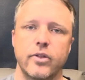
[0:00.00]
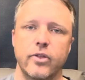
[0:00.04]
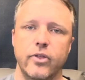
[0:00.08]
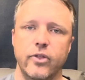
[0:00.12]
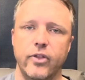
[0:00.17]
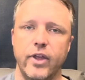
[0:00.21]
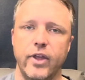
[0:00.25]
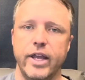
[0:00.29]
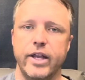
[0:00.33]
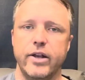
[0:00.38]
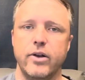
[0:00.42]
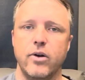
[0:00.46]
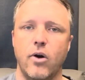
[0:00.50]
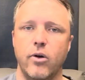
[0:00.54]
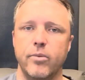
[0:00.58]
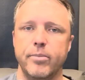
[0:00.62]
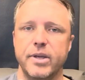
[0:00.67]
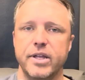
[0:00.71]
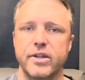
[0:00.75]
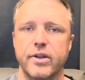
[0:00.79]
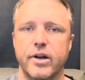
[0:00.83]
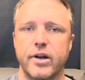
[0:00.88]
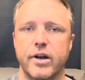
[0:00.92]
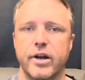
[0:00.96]
They call
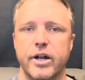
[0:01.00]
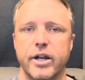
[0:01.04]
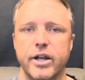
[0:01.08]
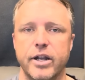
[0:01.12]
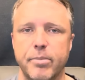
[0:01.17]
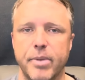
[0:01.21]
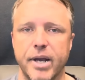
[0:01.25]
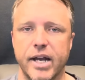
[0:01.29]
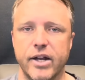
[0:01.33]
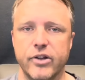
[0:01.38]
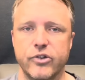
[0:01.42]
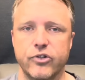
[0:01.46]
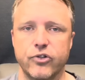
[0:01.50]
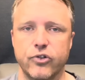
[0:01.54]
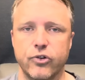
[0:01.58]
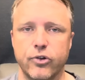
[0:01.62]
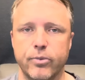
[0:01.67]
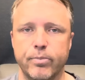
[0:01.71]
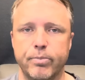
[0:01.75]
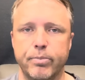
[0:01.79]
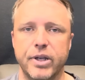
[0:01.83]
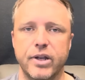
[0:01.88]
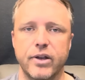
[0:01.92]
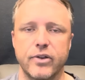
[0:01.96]
me the Honey Badger
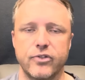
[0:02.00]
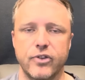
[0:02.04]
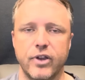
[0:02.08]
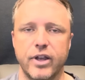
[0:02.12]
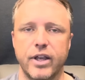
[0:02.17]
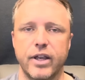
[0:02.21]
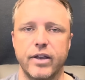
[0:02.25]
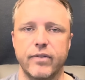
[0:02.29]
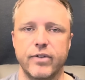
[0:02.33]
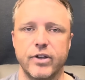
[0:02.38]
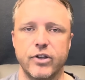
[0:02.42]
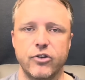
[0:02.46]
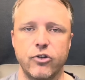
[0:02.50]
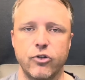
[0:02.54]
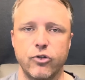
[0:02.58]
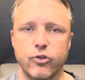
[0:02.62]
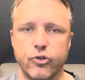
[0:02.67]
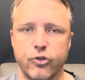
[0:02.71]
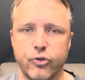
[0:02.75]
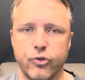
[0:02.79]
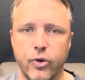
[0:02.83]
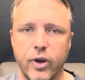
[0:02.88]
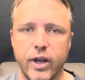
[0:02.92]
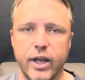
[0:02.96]
because I give it to you
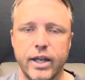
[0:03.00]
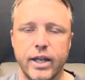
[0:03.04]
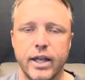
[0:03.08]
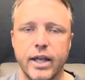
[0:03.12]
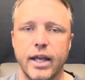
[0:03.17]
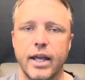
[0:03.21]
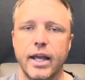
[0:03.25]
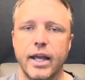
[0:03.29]
straight